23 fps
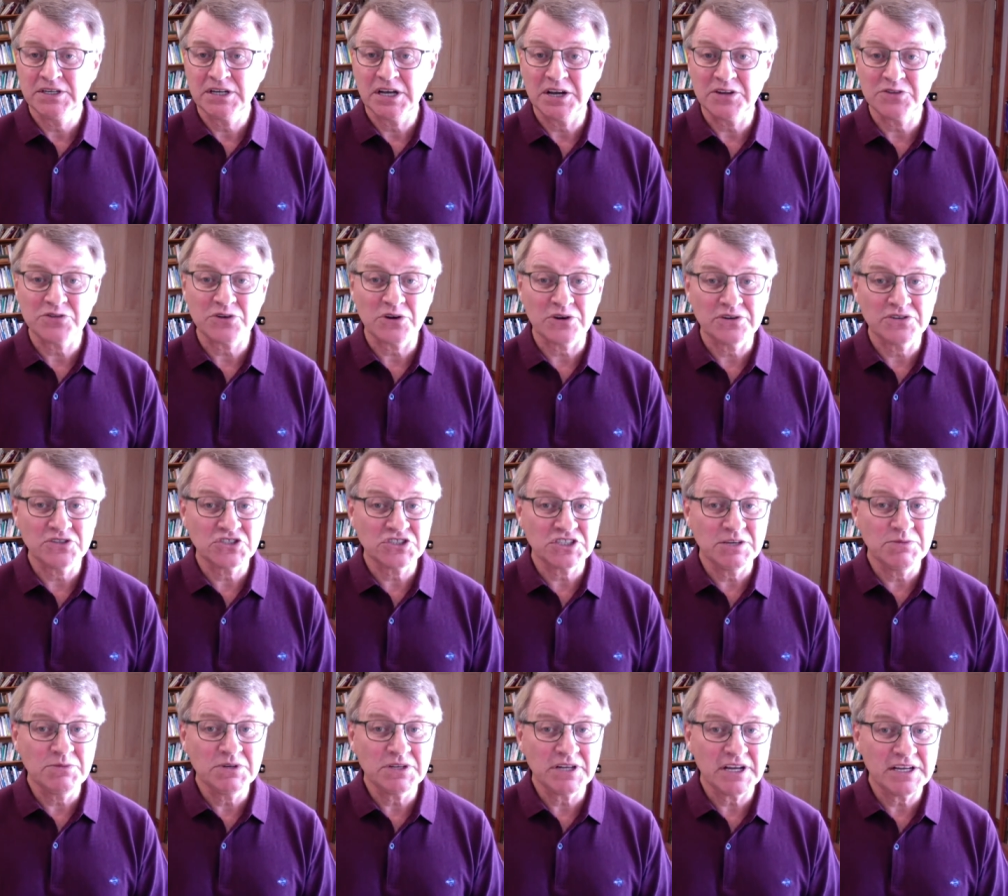A thyroid
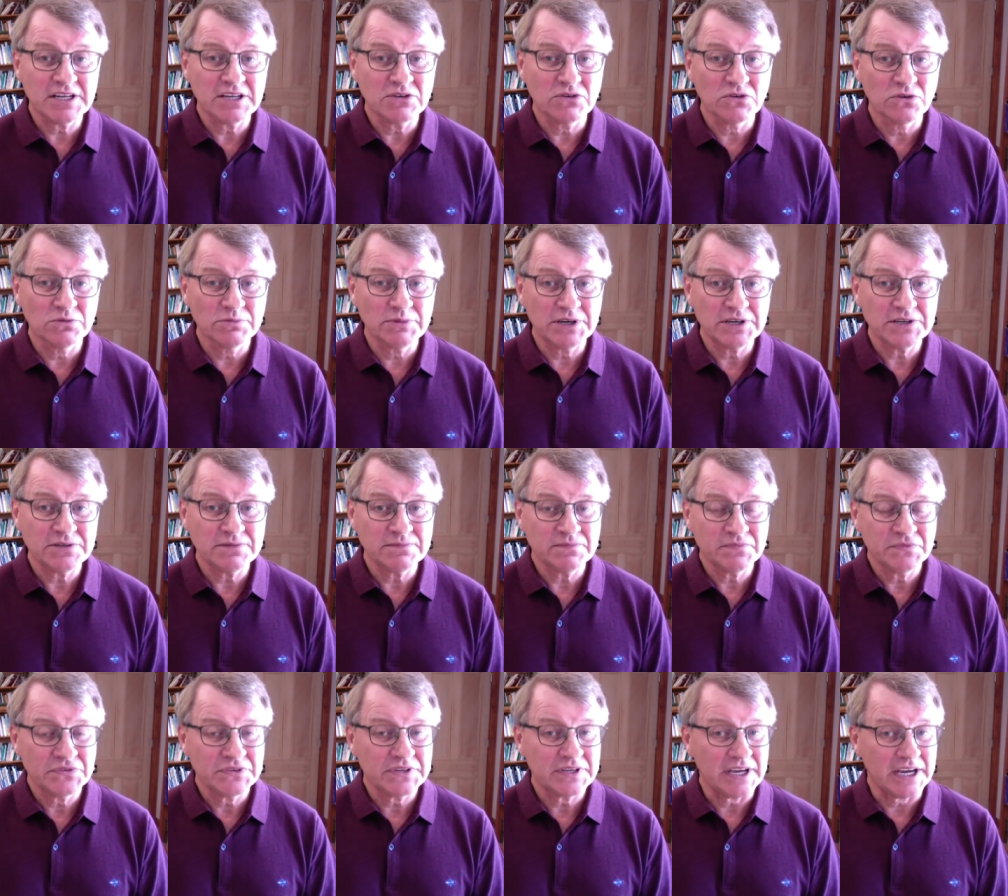stimulating hormone
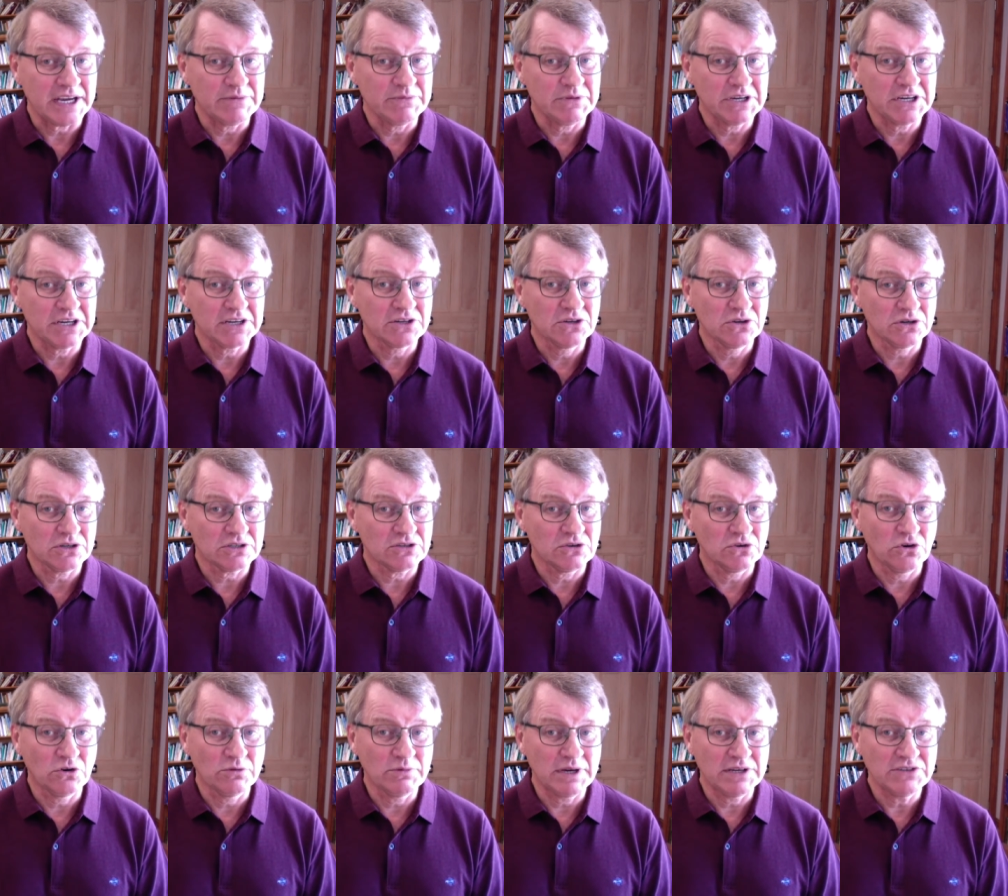and we're going to look at the
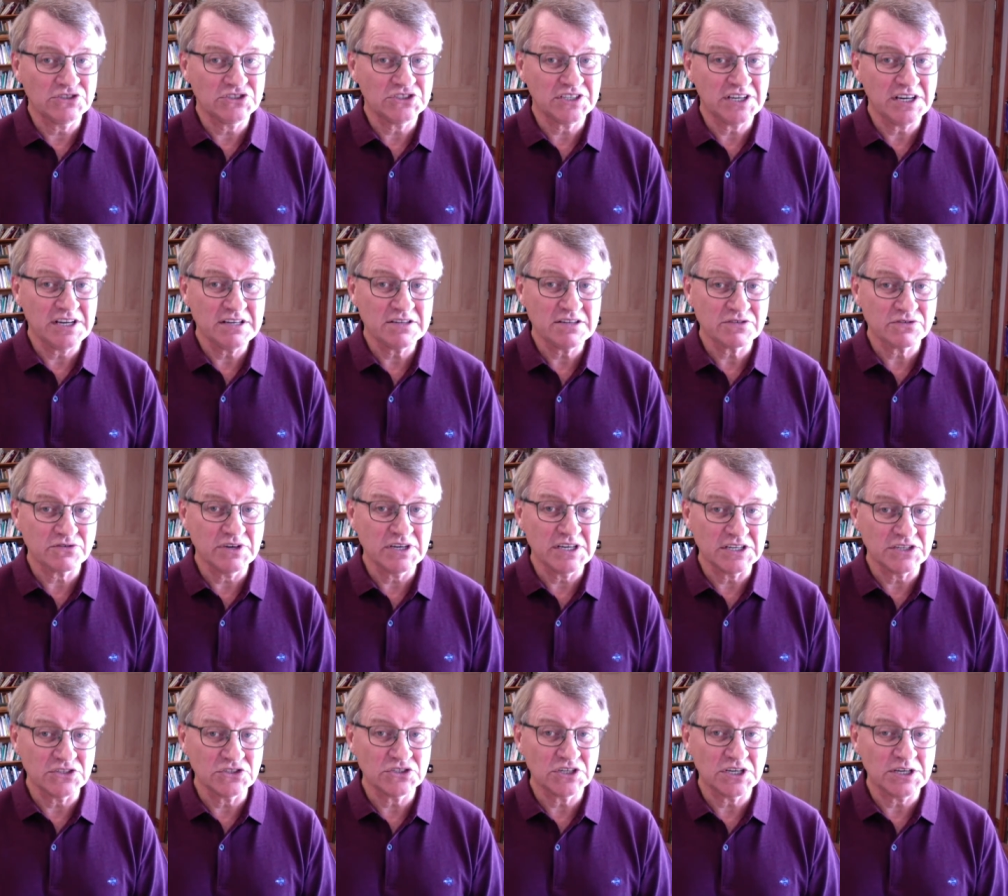hormones T3
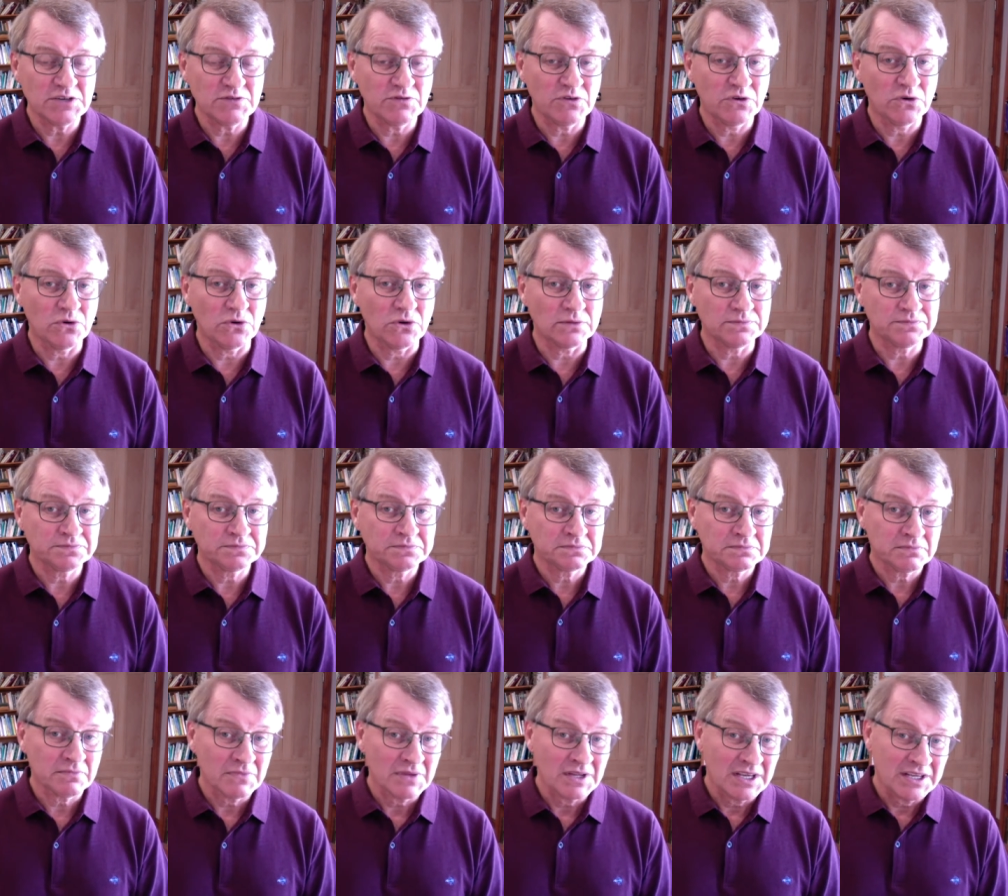and T4.
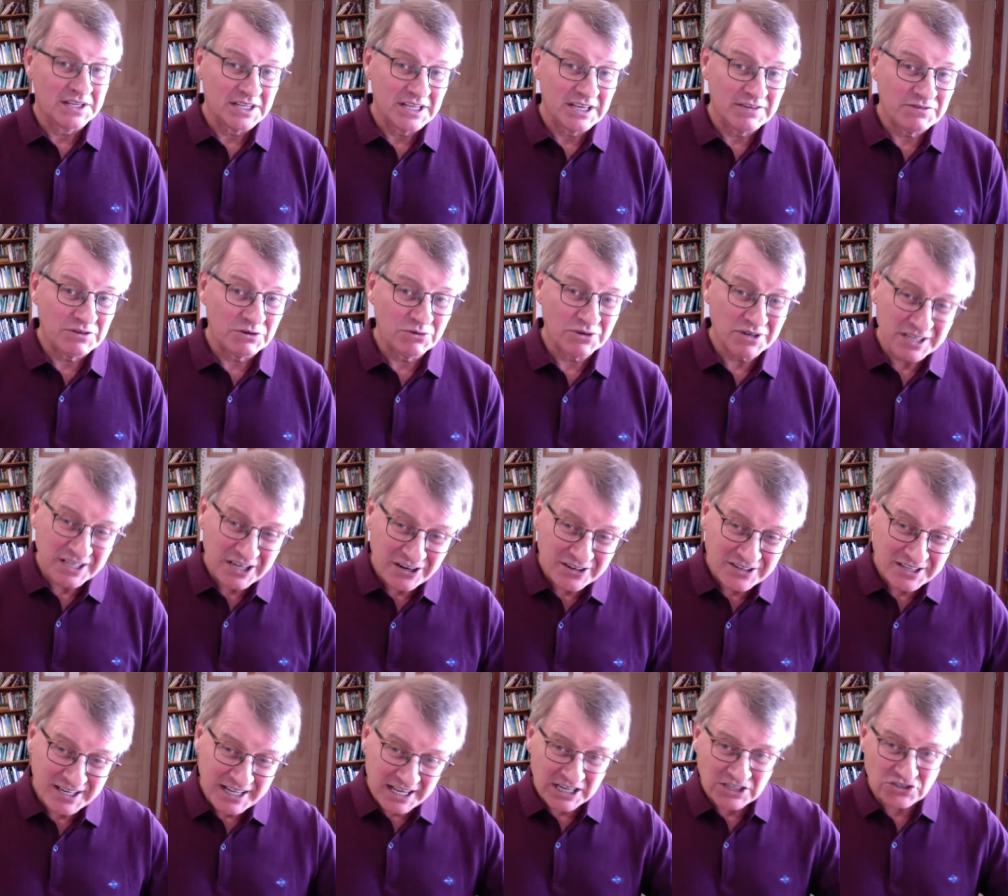If you want to go
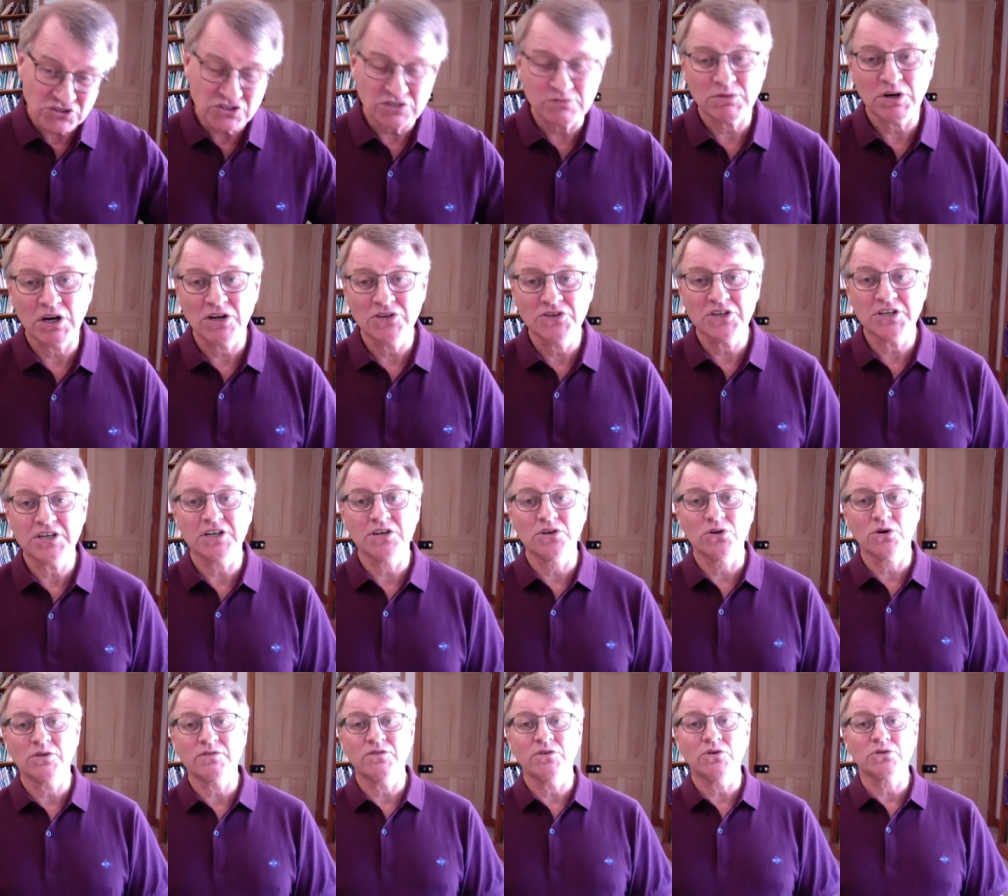that extra mile, you can
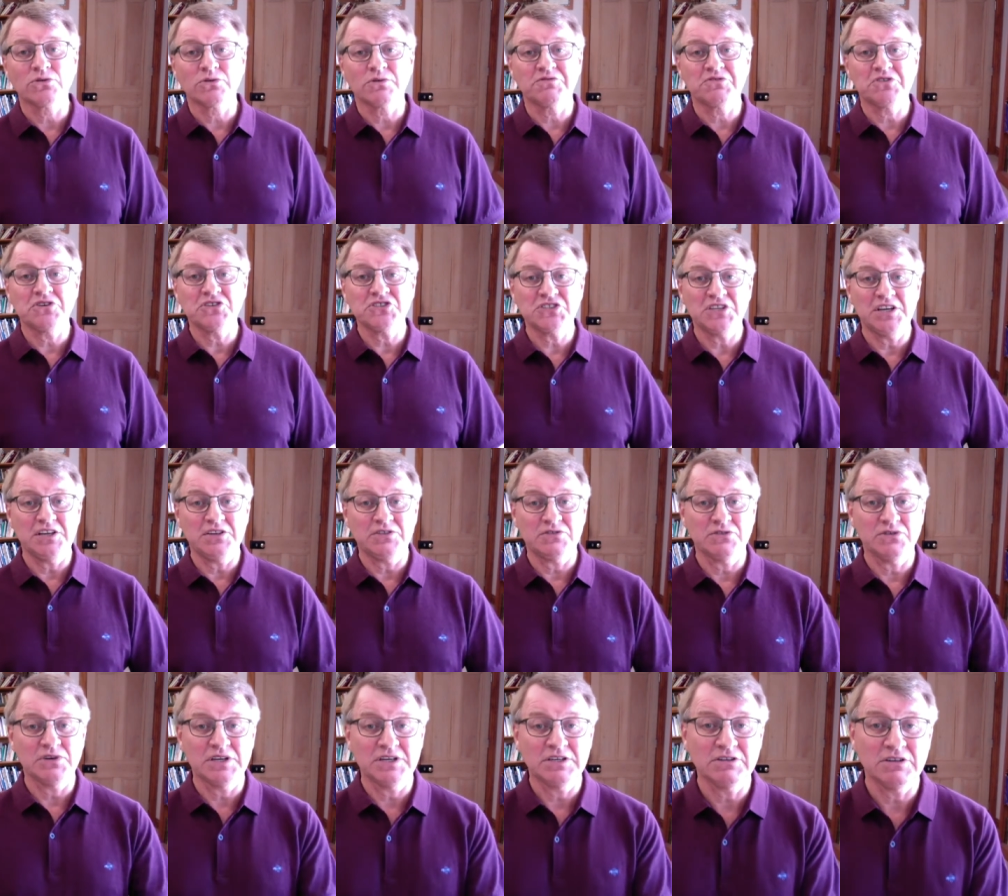look for reverse
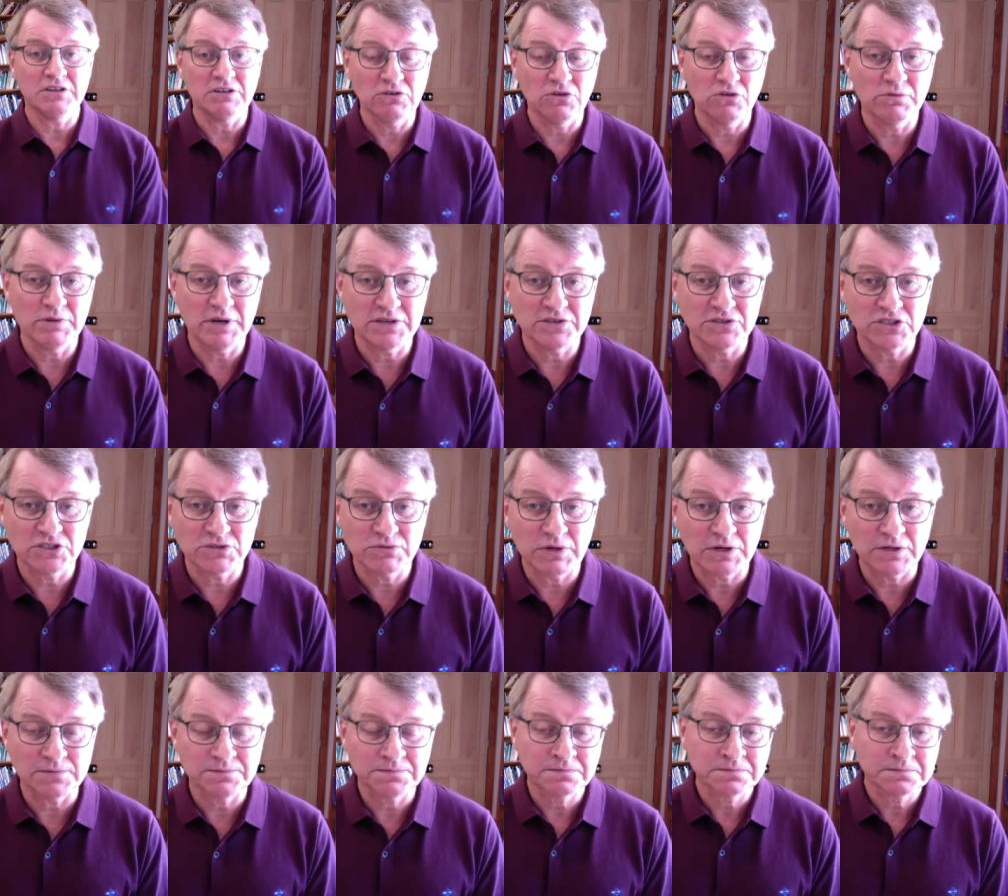T3, a hormone as
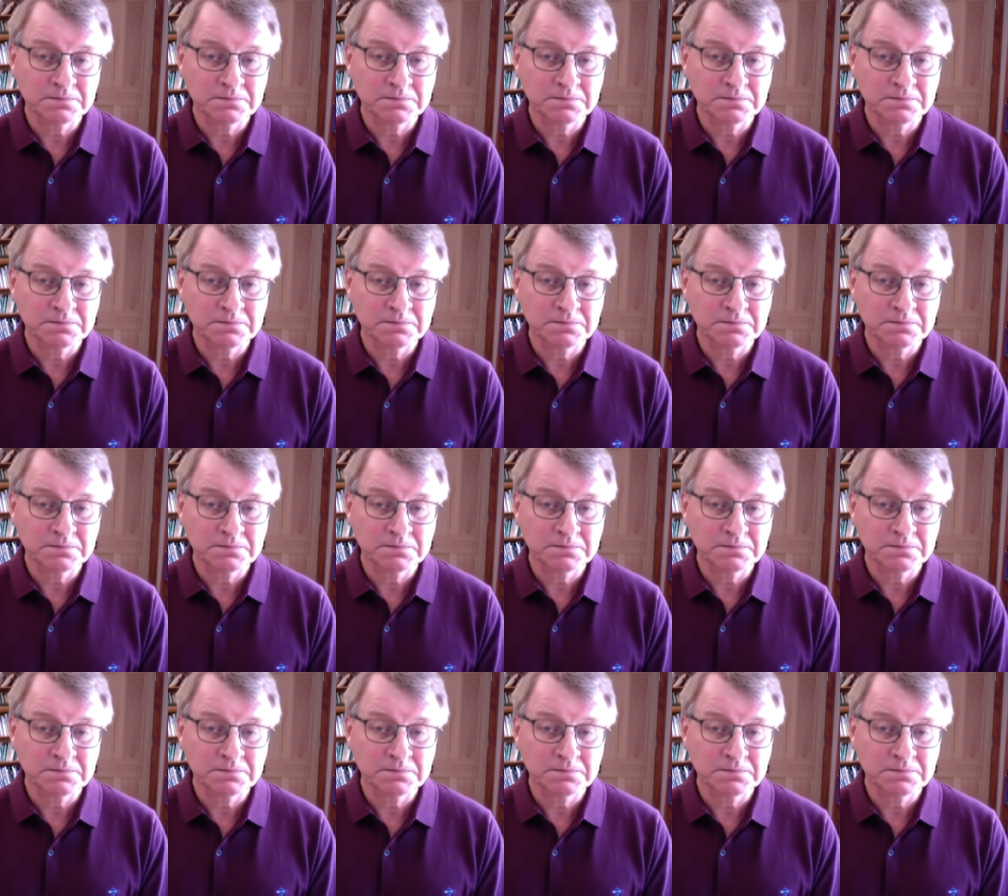well.